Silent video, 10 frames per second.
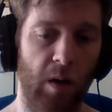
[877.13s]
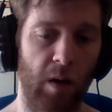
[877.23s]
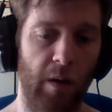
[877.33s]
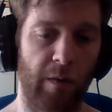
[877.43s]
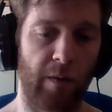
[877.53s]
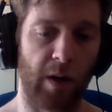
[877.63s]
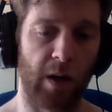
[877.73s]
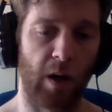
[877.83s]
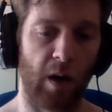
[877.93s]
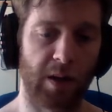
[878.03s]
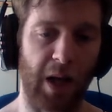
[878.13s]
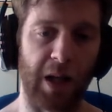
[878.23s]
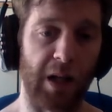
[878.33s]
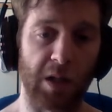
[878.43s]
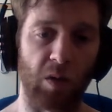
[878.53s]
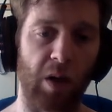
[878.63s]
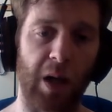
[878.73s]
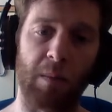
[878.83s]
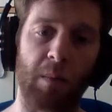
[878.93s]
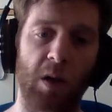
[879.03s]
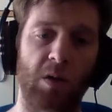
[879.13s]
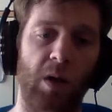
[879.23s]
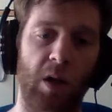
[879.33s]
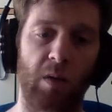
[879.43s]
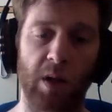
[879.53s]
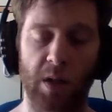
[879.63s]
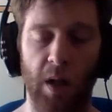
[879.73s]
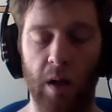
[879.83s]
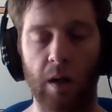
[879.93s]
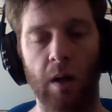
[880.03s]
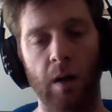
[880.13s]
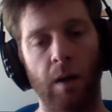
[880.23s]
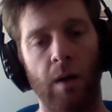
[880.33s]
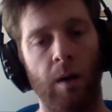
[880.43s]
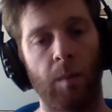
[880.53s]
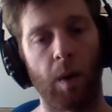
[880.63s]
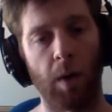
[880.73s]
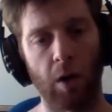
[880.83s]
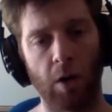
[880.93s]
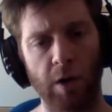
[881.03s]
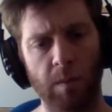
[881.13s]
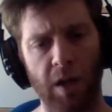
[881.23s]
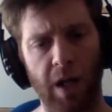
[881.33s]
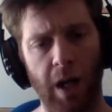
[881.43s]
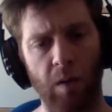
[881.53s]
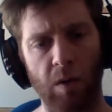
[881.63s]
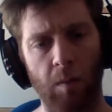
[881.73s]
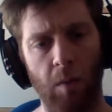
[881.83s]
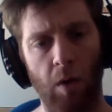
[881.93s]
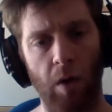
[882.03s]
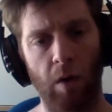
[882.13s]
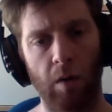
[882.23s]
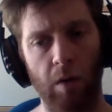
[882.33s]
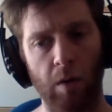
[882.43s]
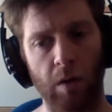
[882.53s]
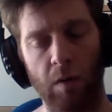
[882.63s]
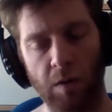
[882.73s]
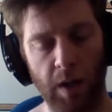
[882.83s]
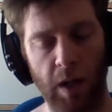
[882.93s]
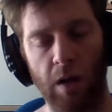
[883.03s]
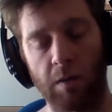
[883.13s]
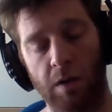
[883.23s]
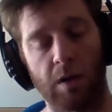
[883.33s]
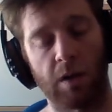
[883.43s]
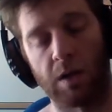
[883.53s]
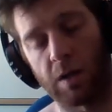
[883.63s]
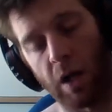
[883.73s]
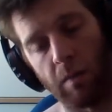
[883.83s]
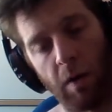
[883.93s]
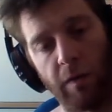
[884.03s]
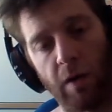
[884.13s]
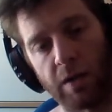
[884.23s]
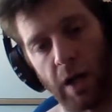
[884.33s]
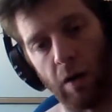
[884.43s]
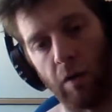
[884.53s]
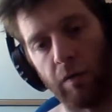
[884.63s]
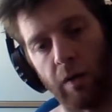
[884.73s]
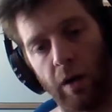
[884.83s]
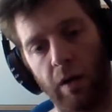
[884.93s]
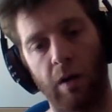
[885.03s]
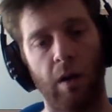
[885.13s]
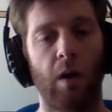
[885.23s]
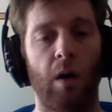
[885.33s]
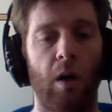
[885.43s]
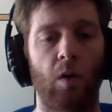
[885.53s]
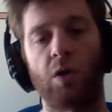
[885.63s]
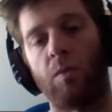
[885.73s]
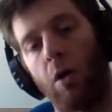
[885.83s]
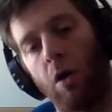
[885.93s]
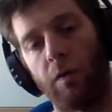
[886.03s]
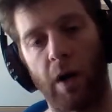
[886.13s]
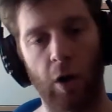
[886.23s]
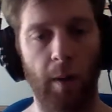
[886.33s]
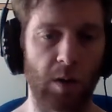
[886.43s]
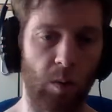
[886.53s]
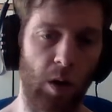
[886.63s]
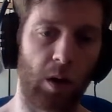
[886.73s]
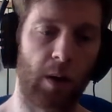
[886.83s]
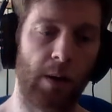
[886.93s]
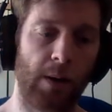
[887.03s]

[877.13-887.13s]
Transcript: if he has had any sort of lean muscle increase yet. I might go gym today or tomorrow. I've got some day. This is my first day off, and got tomorrow off, and I go back to work.